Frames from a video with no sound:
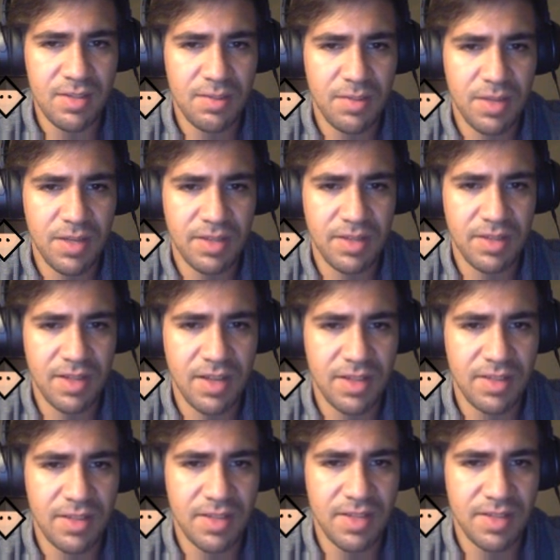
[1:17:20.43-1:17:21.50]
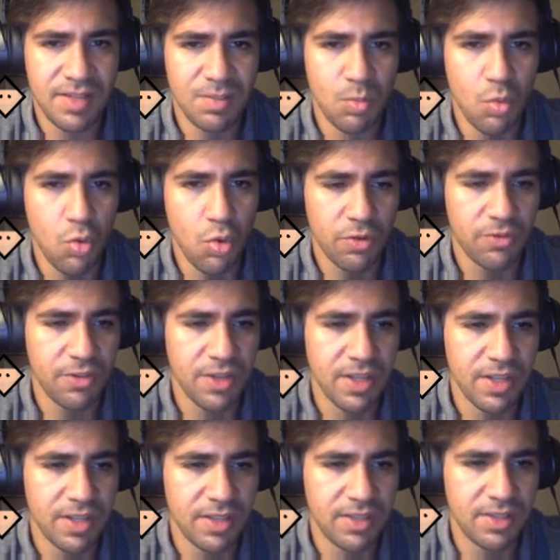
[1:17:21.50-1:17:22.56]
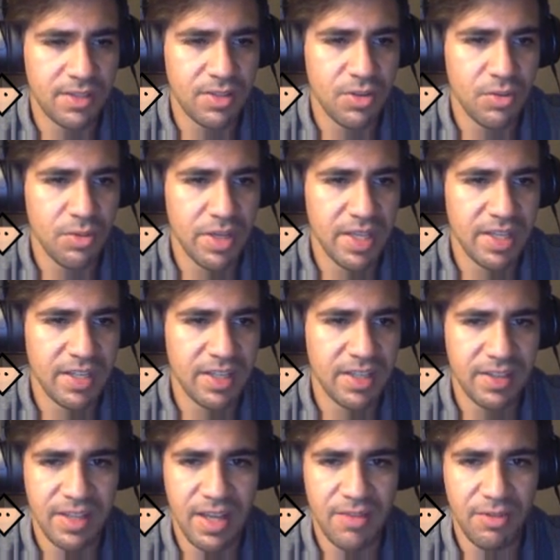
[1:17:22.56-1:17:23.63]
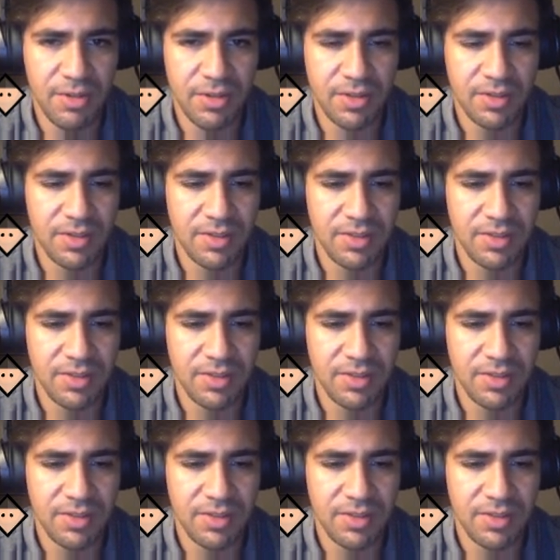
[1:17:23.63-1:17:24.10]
but not to this morphy GUI level.